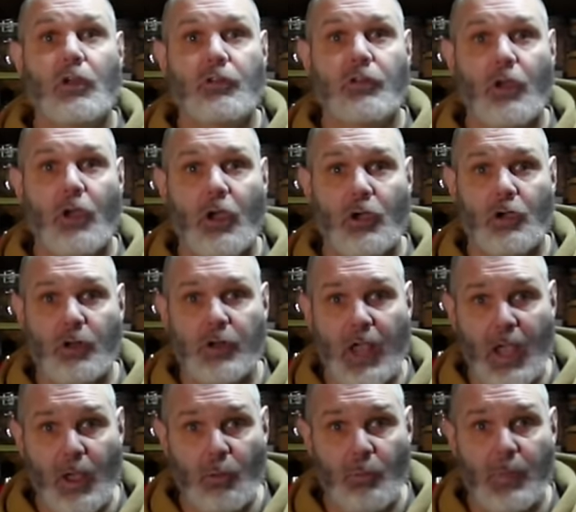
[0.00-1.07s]
that are going to
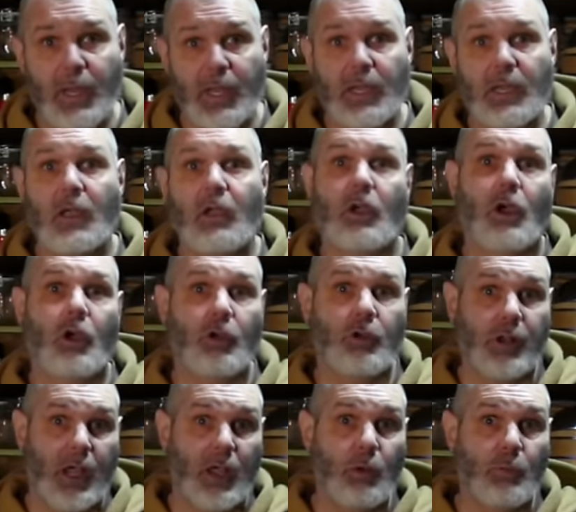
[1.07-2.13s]
help me and going
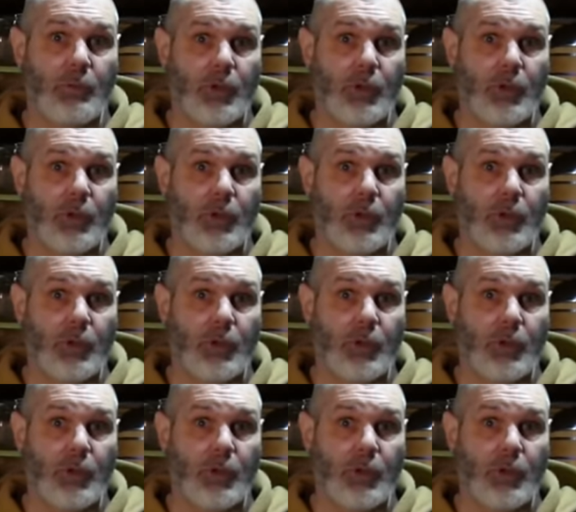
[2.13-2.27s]
to help